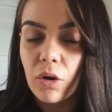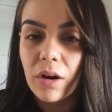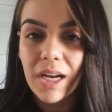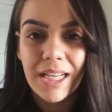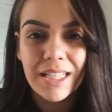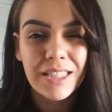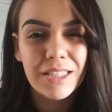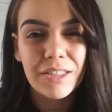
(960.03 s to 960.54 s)

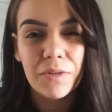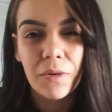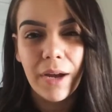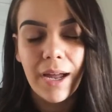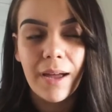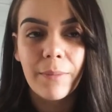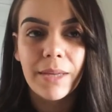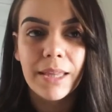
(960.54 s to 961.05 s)

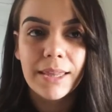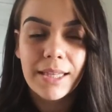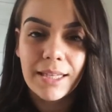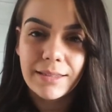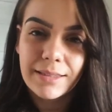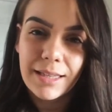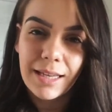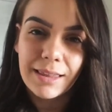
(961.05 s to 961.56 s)
Instagram and things
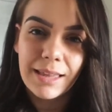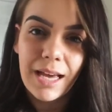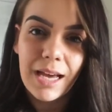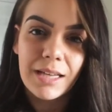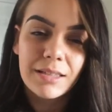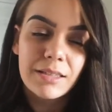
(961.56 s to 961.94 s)
like that.